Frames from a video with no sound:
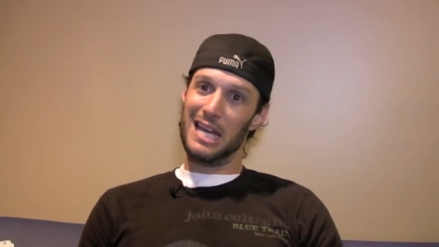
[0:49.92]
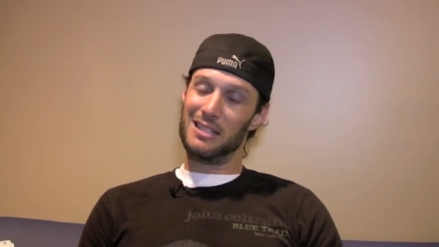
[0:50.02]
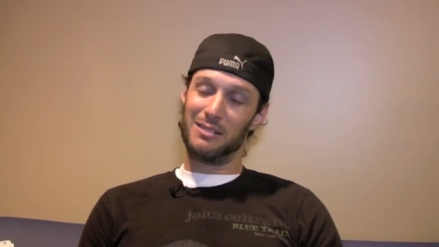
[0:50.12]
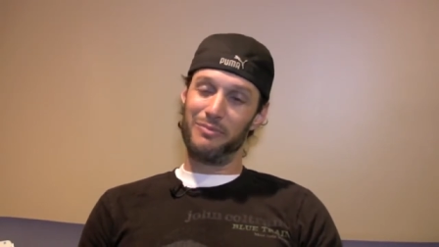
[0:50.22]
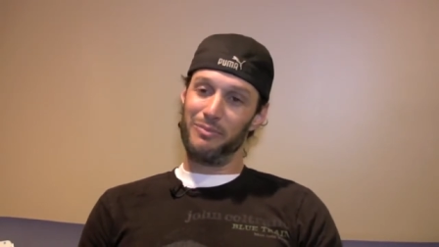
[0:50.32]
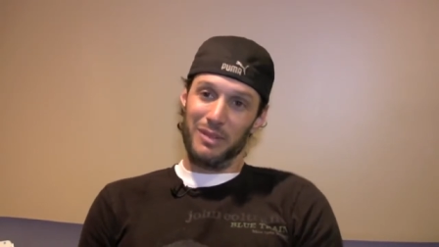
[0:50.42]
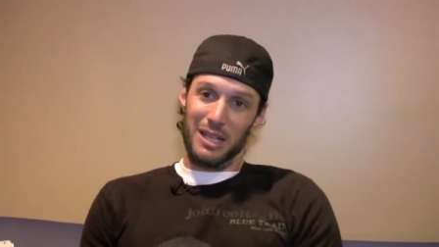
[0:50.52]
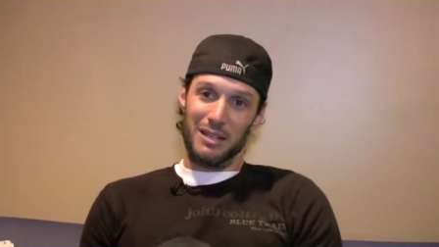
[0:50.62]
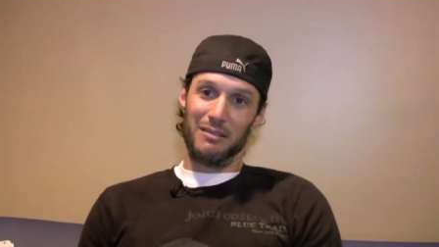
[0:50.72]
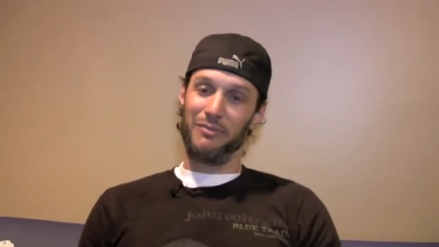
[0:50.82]
It's a
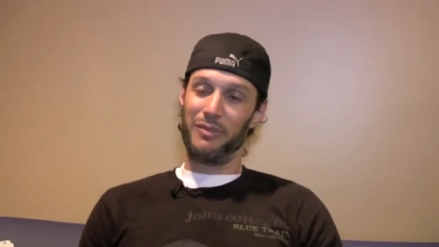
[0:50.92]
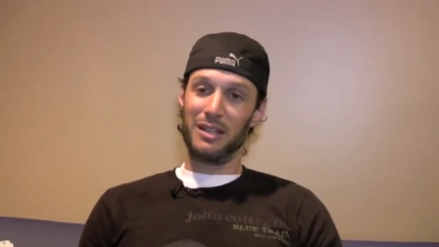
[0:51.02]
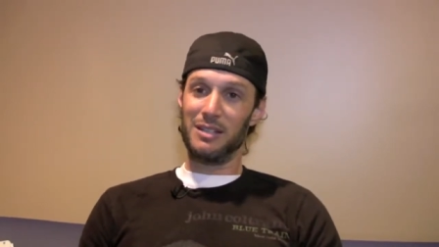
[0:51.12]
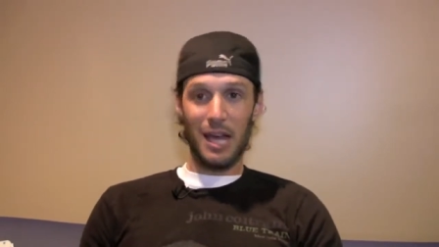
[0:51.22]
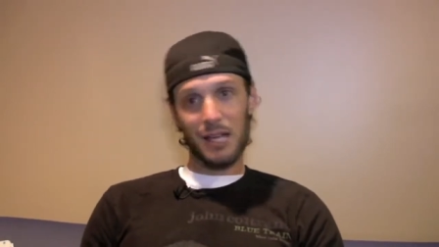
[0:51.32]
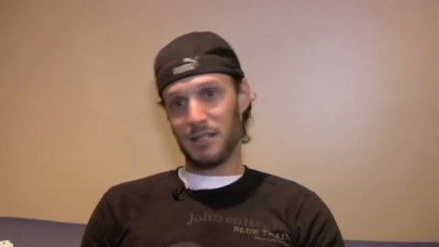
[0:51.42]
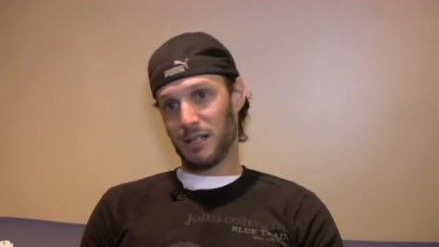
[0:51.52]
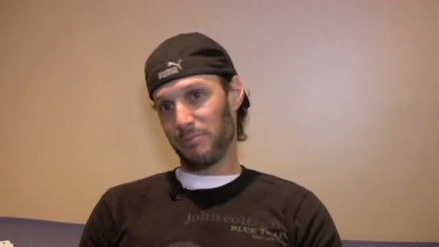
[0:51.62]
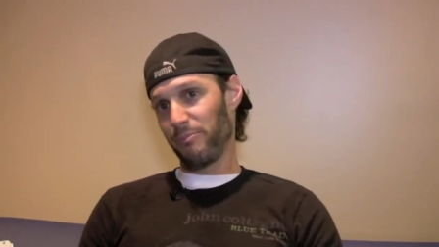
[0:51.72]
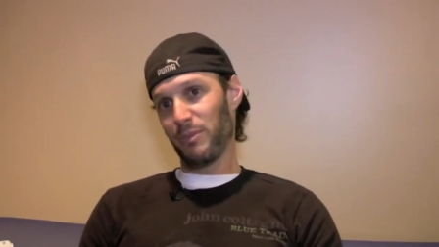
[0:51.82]

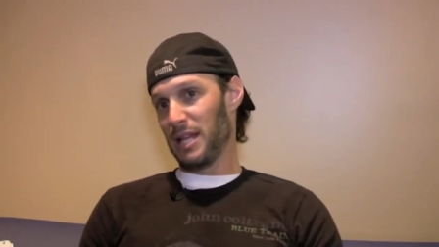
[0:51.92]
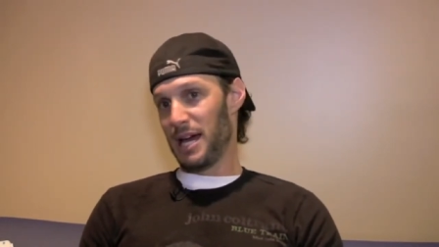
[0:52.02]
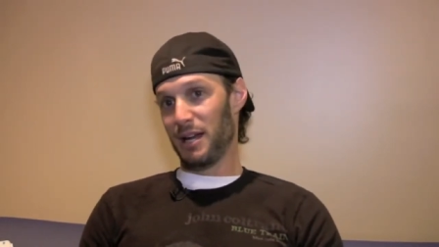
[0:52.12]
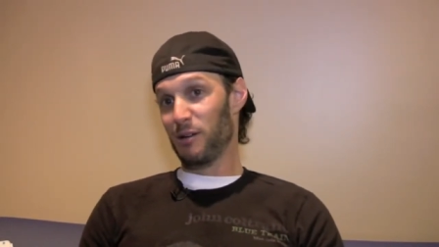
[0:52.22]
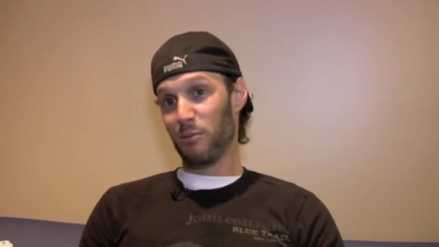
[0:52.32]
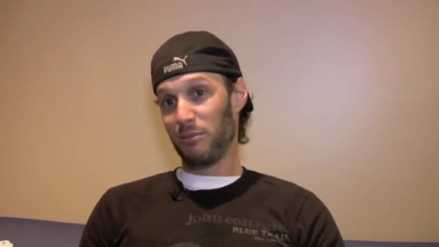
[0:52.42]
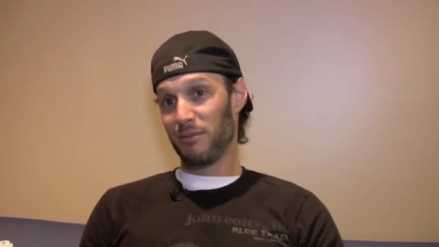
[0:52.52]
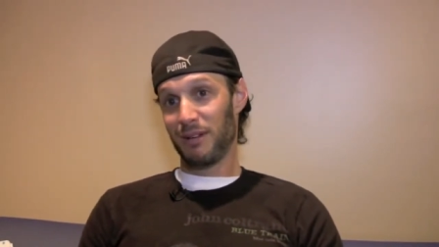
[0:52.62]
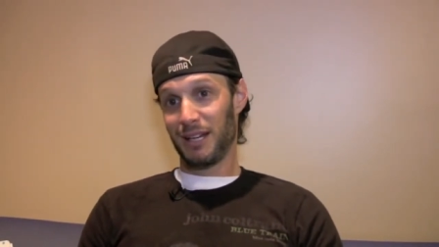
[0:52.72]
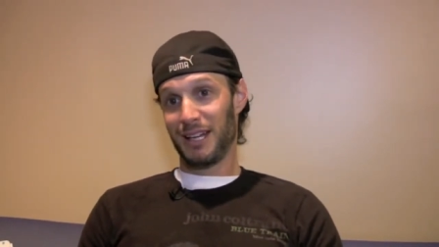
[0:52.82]
fantastic lineup.
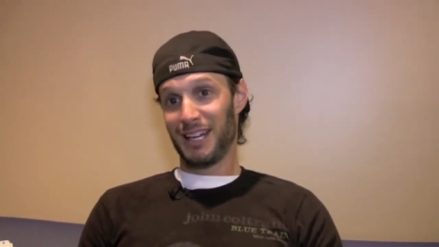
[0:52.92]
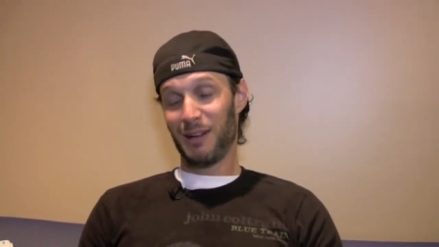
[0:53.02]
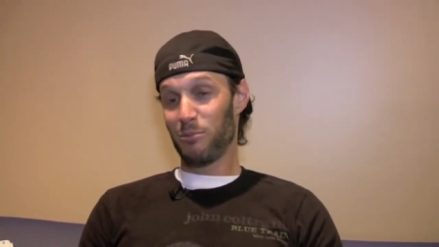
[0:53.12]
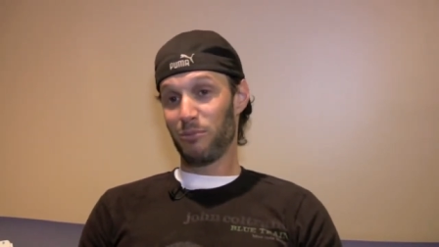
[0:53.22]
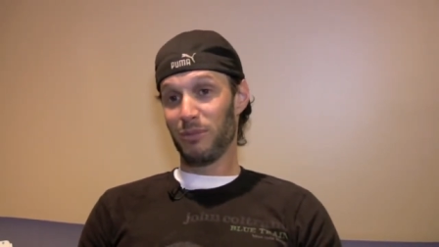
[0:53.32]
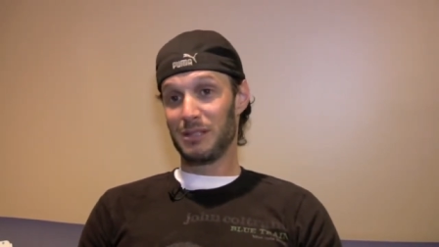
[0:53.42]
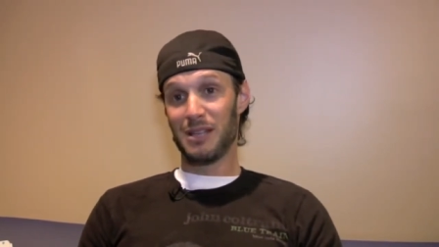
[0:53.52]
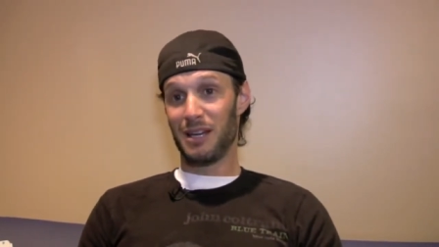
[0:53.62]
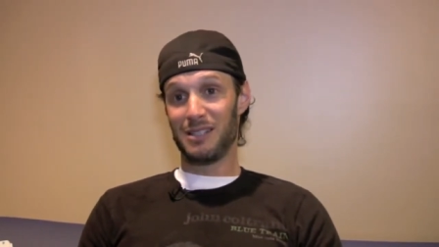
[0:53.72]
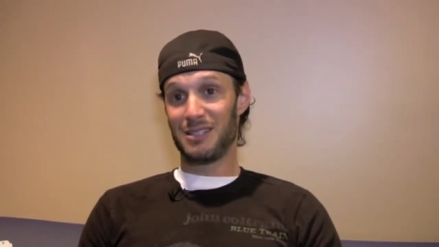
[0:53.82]
Cool. I'm
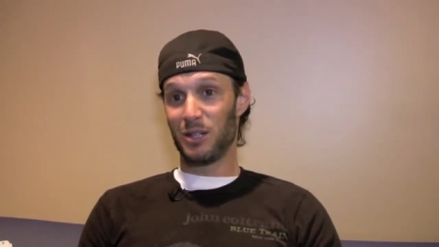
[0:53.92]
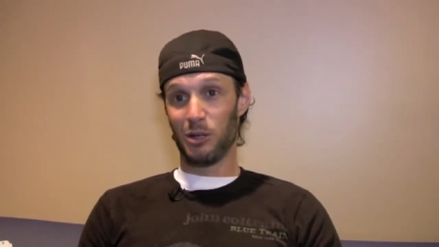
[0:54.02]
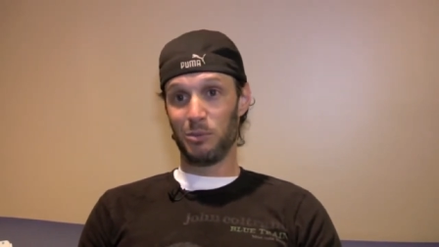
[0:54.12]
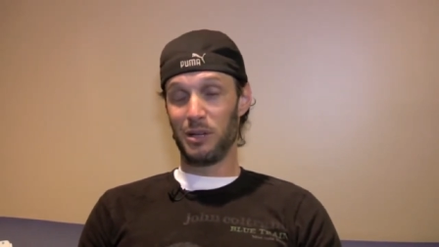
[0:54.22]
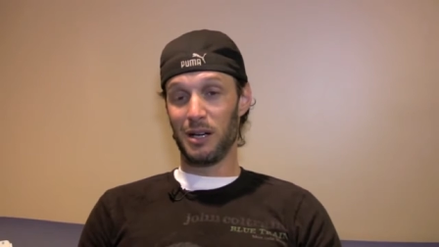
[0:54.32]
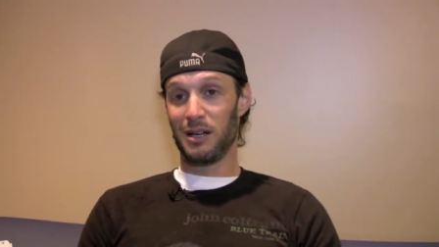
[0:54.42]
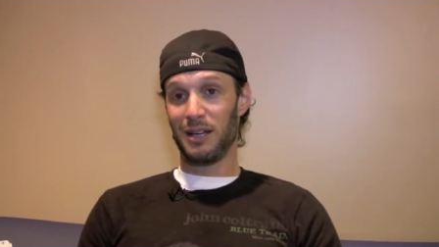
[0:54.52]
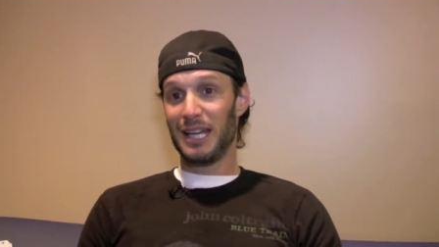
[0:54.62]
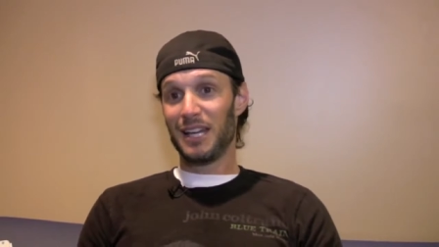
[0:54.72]
excited just to go up there.